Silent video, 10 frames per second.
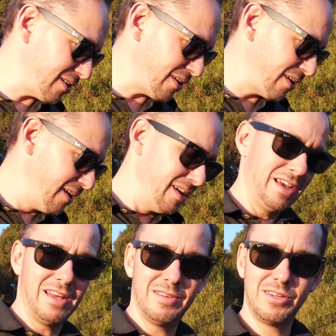So
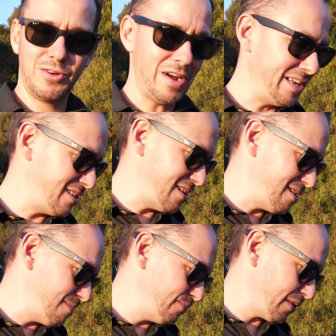uh, it's a great
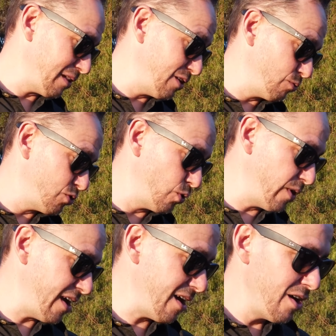um, little
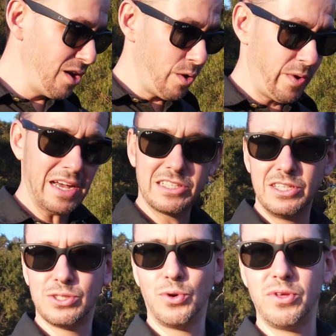tool here. We
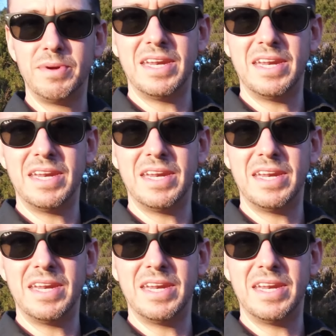actually saw